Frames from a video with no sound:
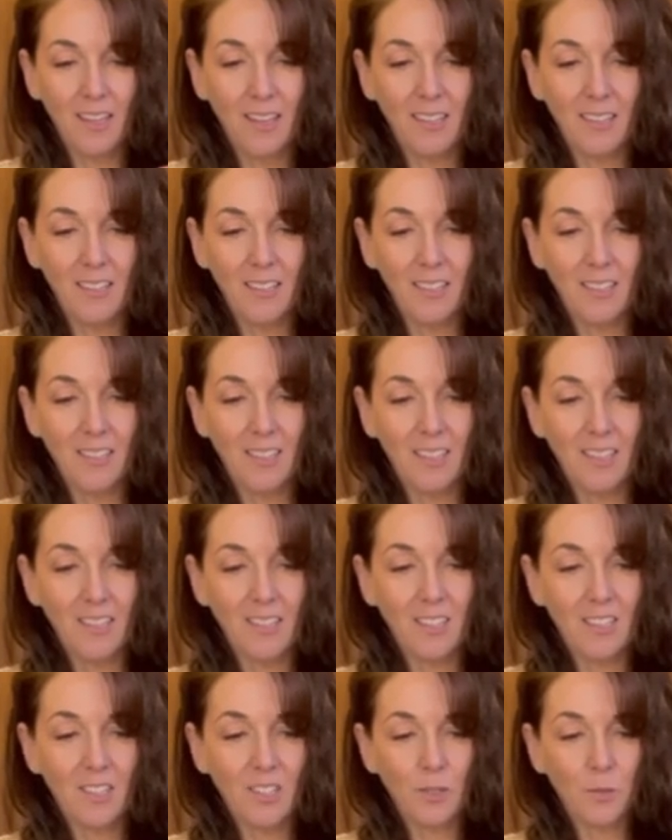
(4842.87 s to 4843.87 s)
And
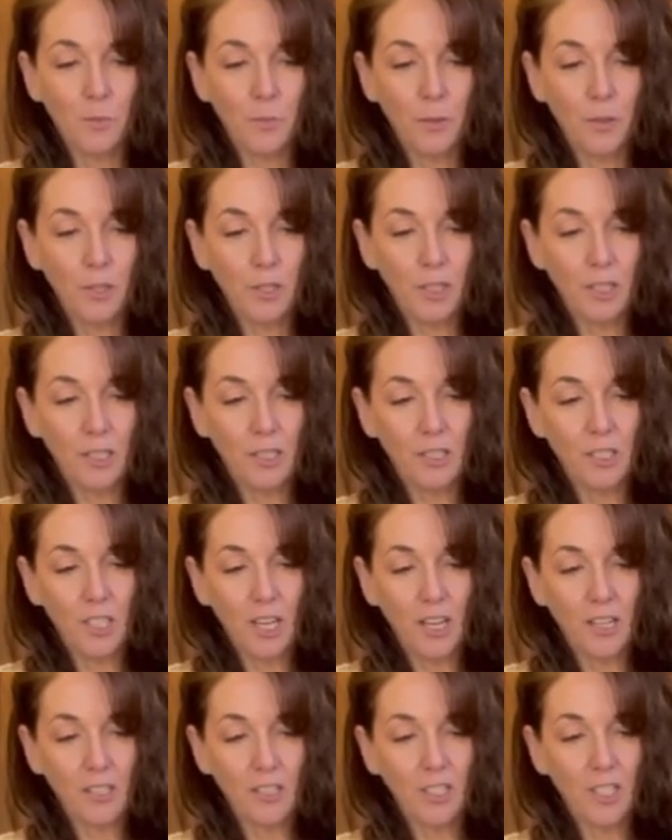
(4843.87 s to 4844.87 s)
see, just push it
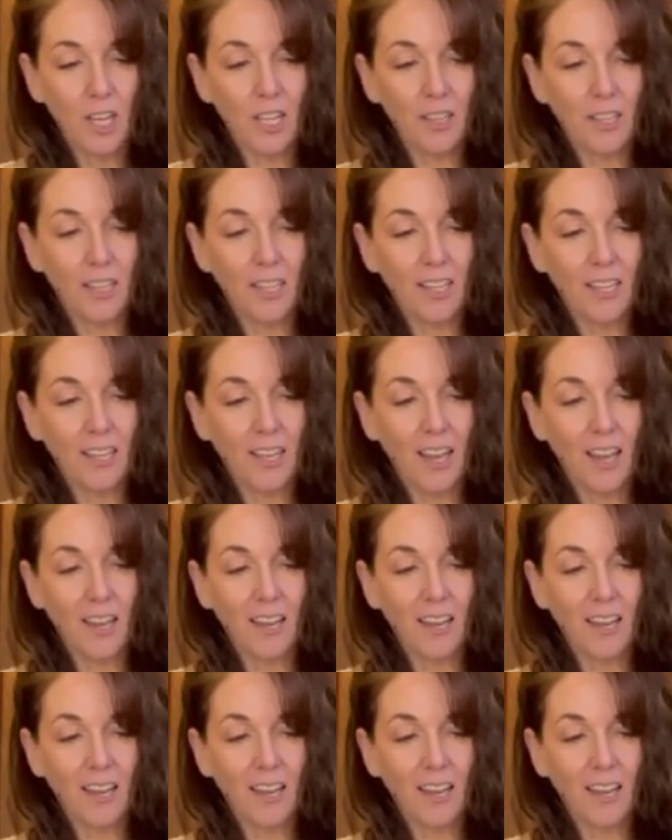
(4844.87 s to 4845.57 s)
down gently